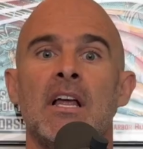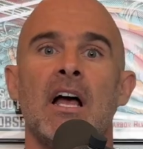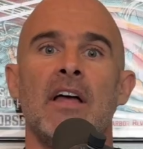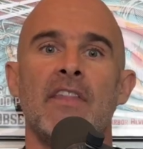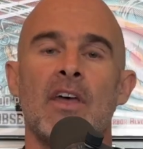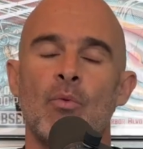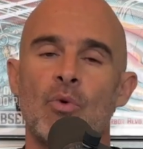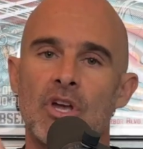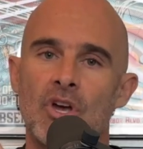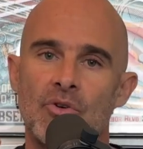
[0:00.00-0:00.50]

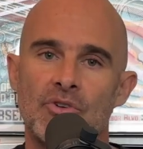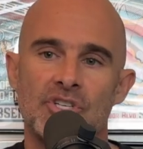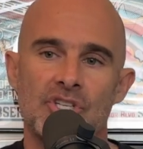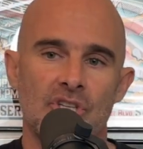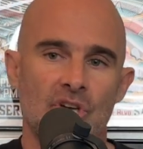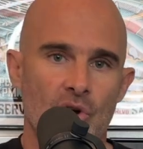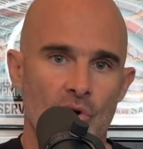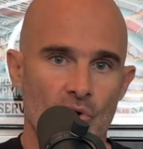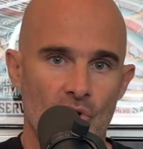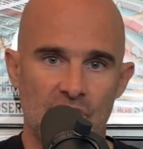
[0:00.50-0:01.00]
and then we go into
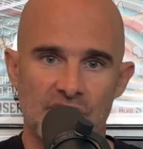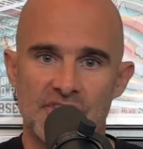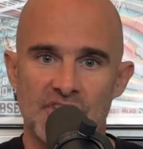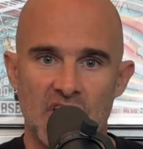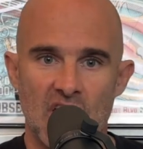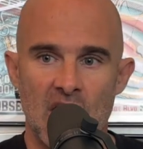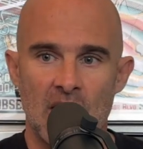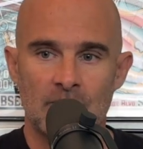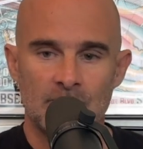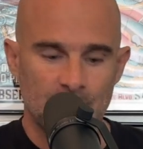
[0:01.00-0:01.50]
the chorus
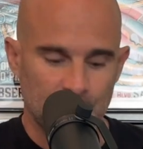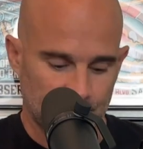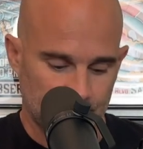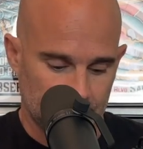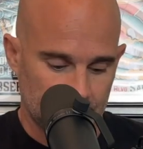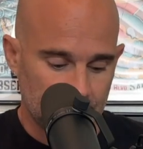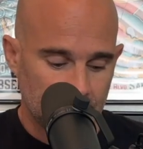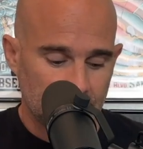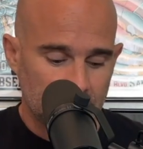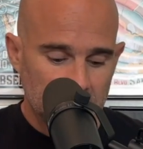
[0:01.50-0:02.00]
again.
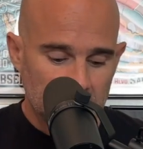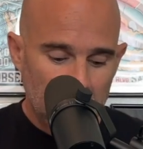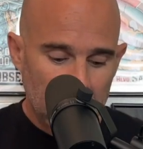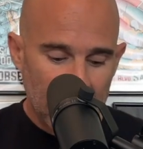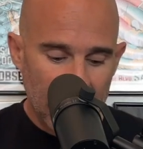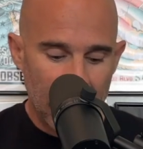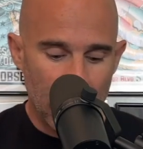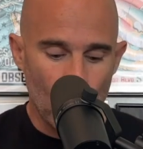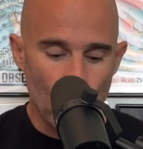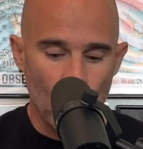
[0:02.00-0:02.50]

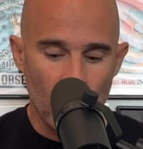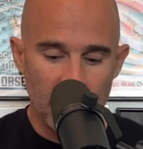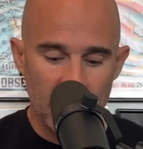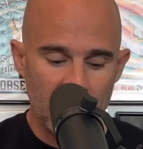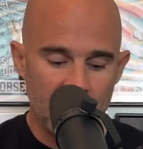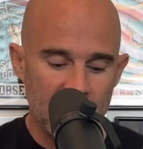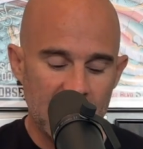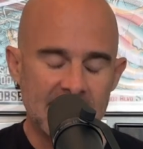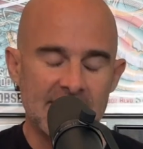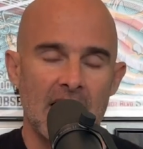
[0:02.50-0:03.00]
And one of
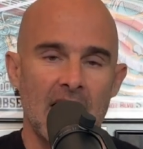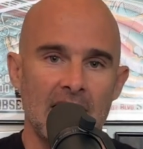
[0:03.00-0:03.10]
the things